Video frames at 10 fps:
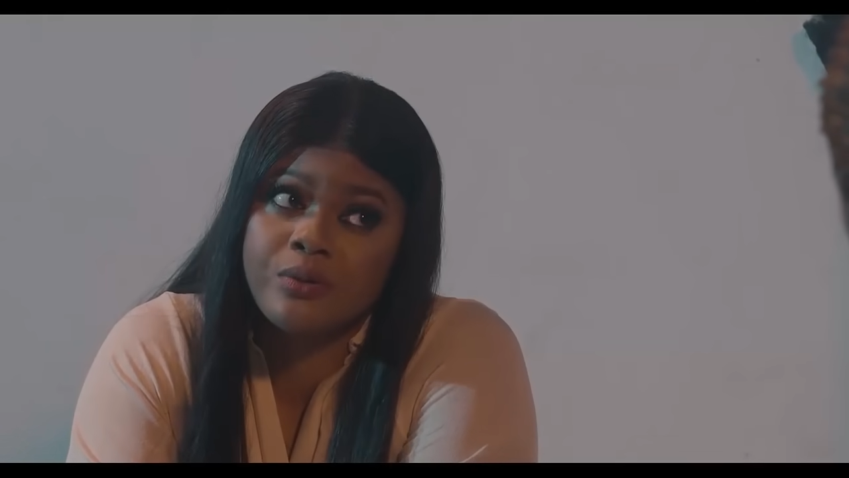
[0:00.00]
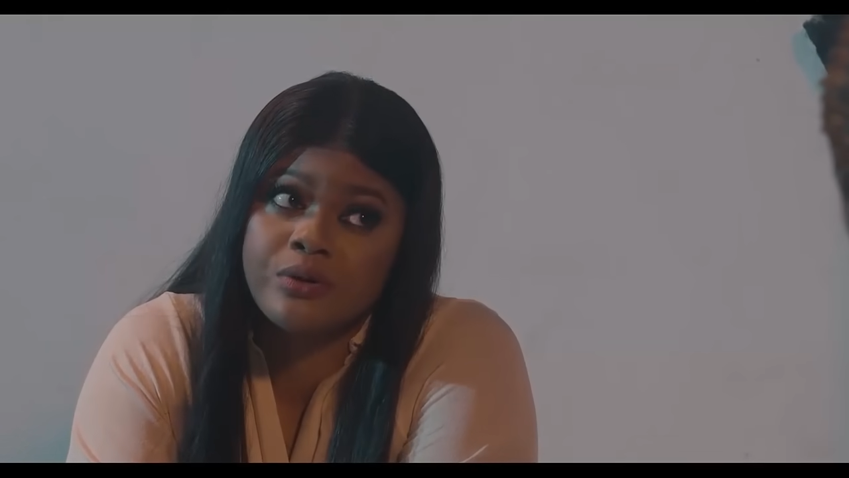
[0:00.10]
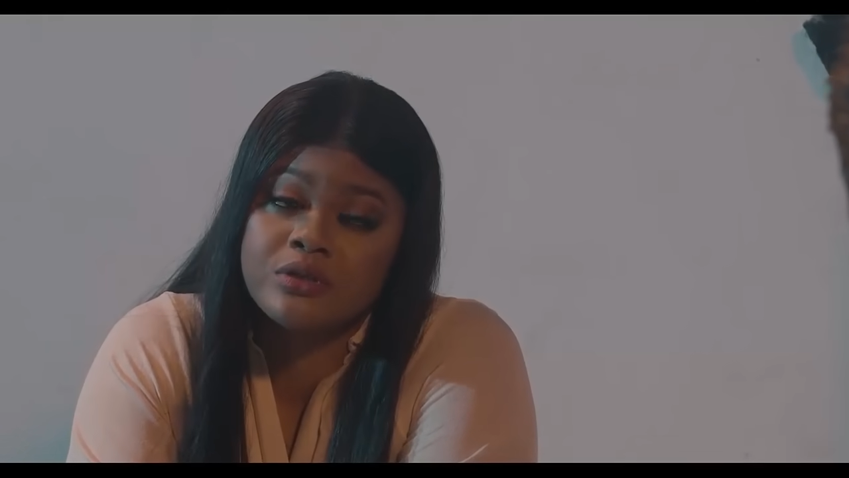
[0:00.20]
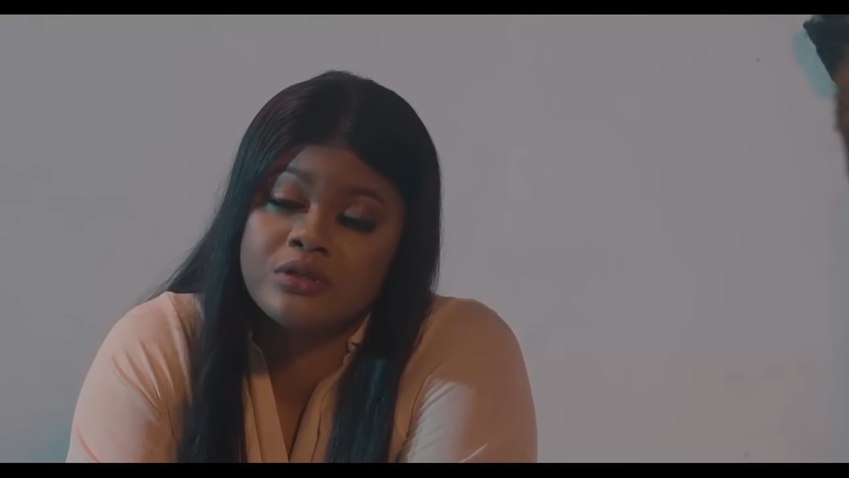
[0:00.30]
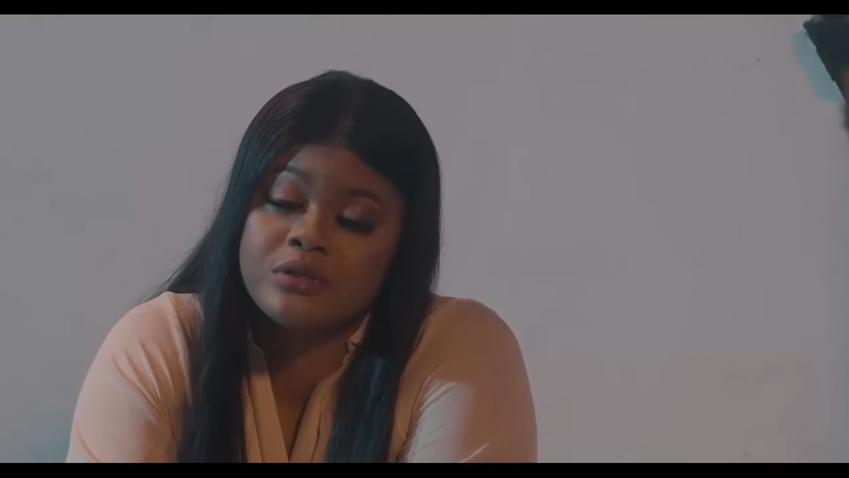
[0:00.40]

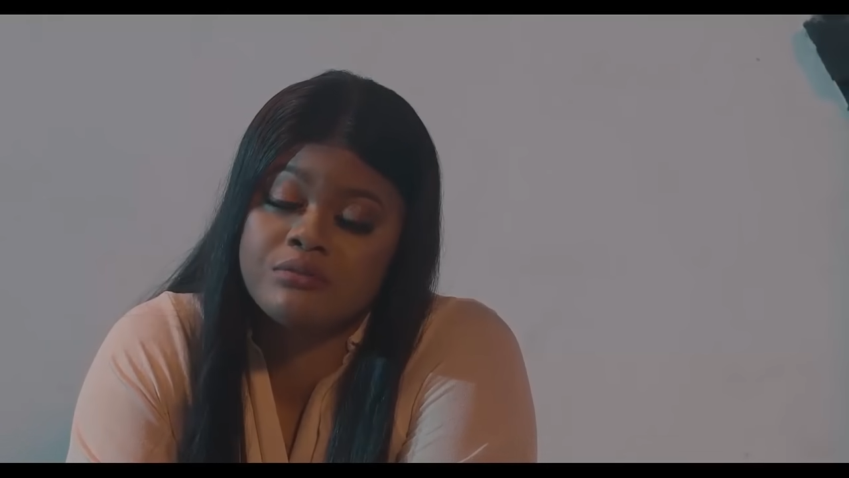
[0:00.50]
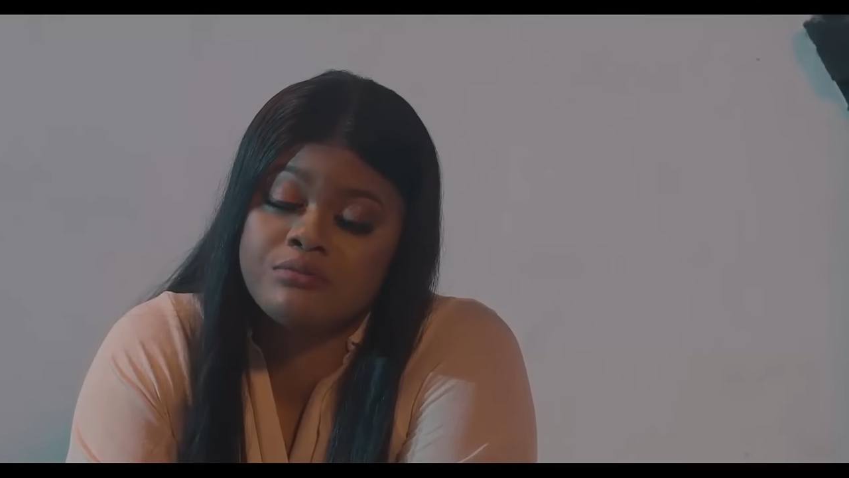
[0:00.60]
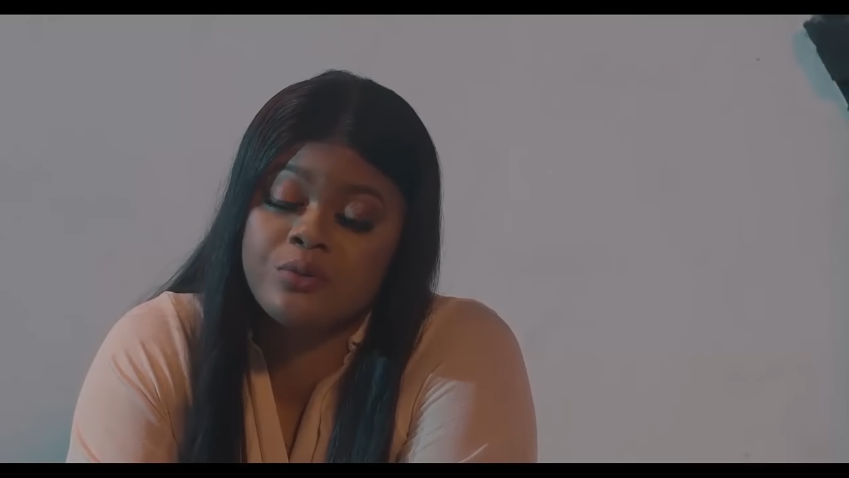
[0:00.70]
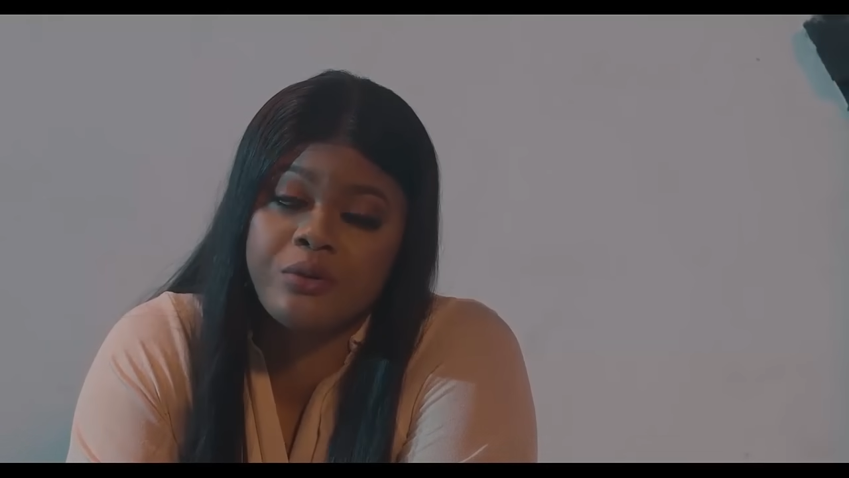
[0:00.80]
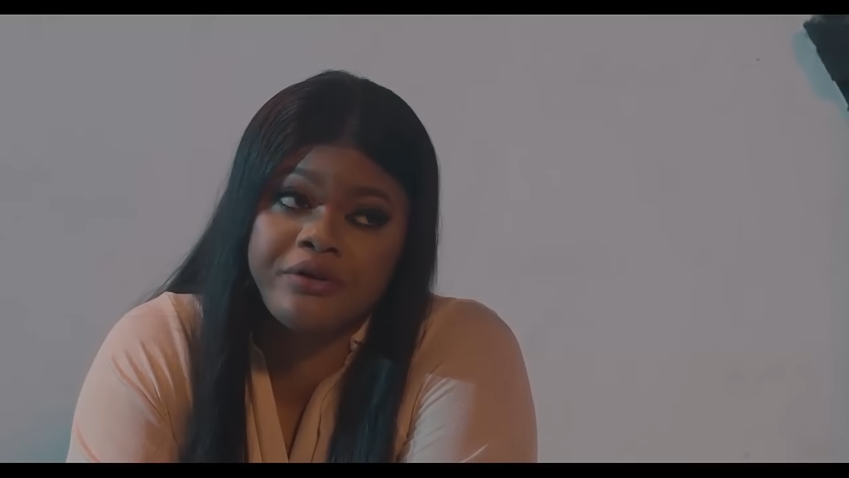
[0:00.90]
but
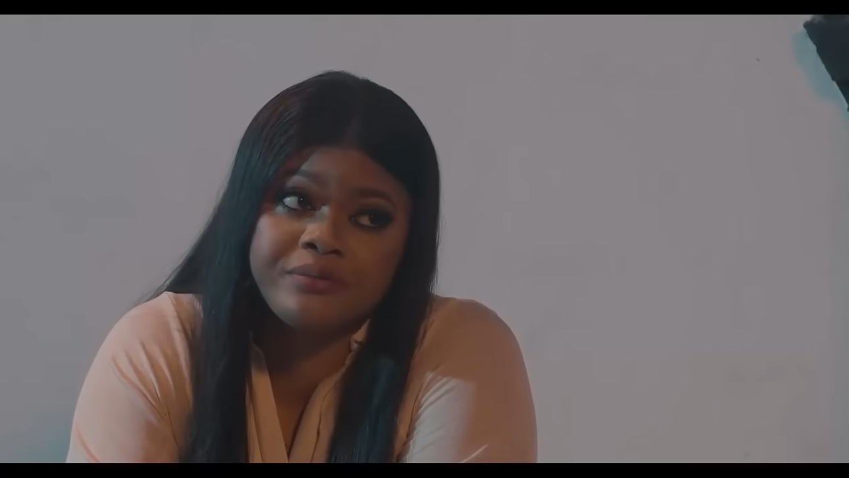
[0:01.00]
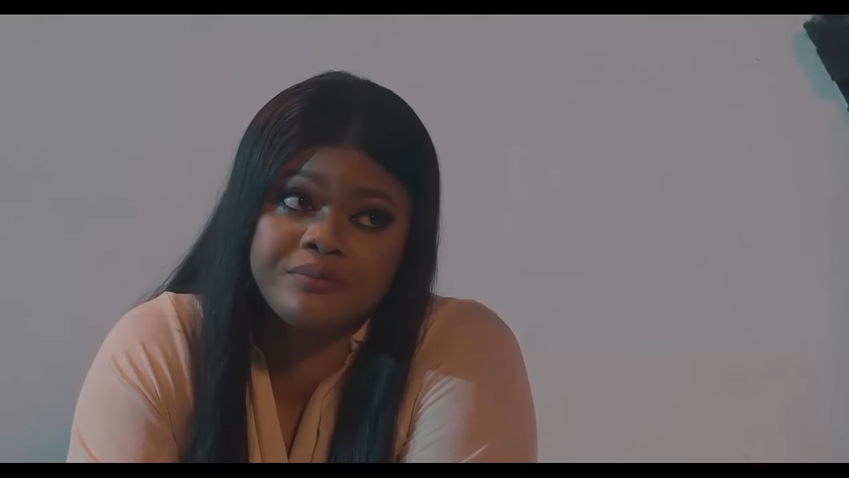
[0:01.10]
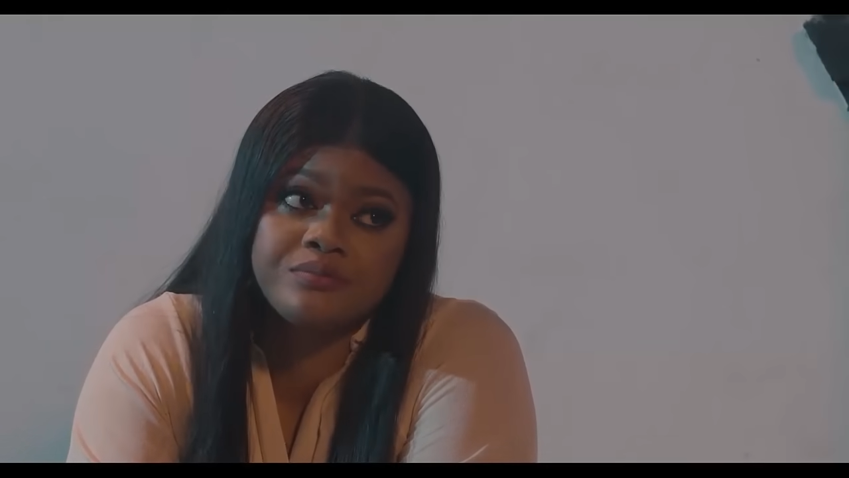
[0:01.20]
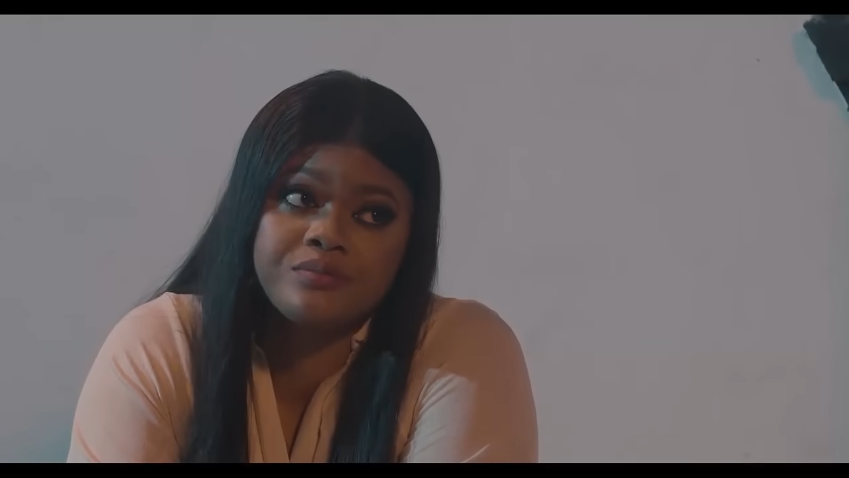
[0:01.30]
don't worry.